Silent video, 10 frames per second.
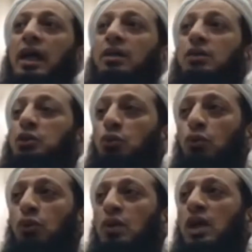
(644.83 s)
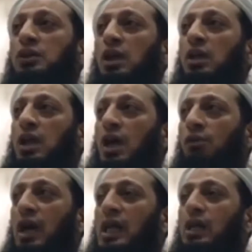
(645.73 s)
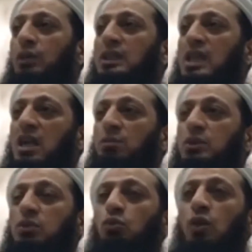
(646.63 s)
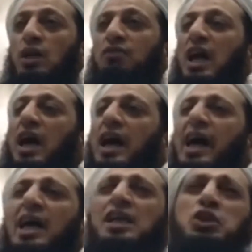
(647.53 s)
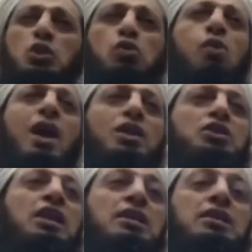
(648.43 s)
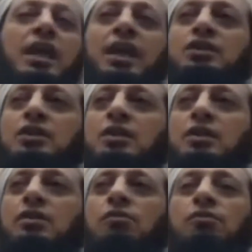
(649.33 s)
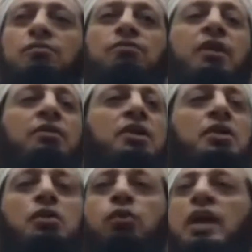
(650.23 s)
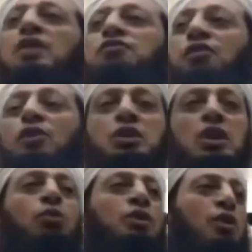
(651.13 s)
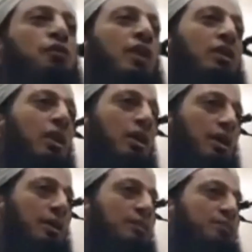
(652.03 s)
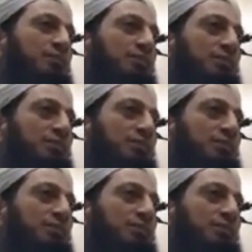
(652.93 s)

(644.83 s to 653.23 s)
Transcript: And Rasulullah sallallahu alayhi wasallam's one of the highest qualities is very grateful servant of Allah.